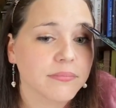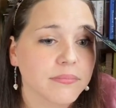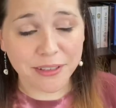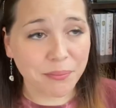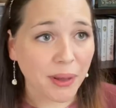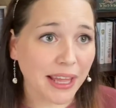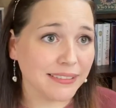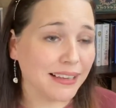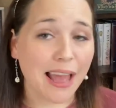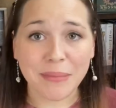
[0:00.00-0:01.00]

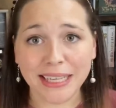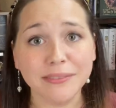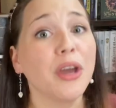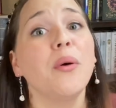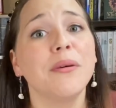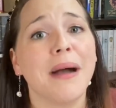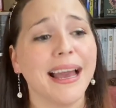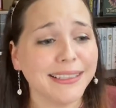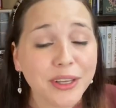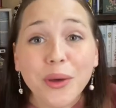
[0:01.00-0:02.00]
But I mean, who am
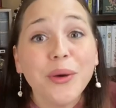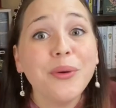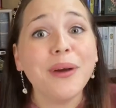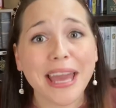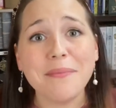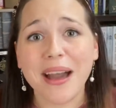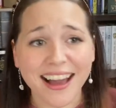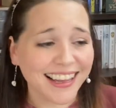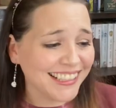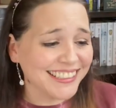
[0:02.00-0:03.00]
I? Who am
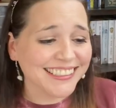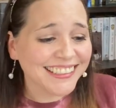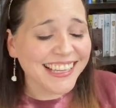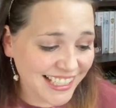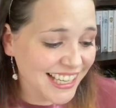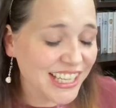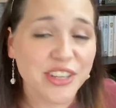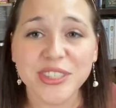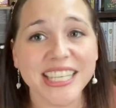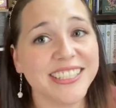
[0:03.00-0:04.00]
I?
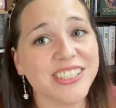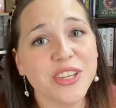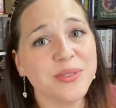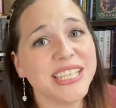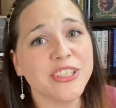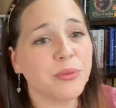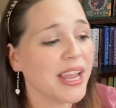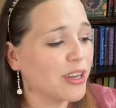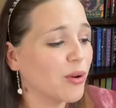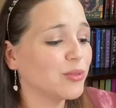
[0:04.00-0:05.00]
You did
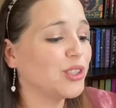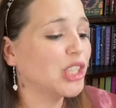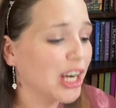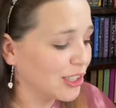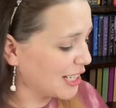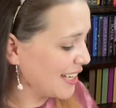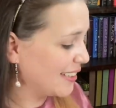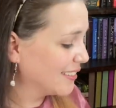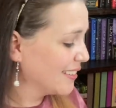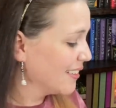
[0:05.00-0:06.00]
Draco
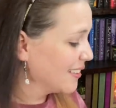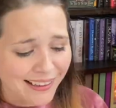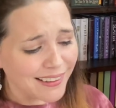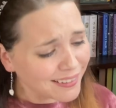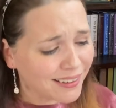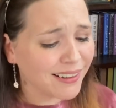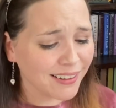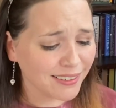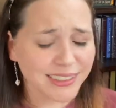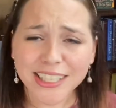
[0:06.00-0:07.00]
dirty.
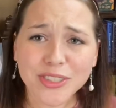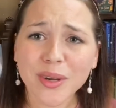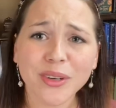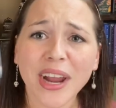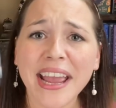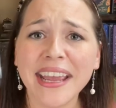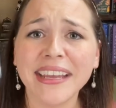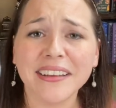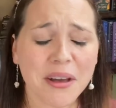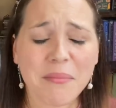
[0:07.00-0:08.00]
Oh, LitJoy Crate, come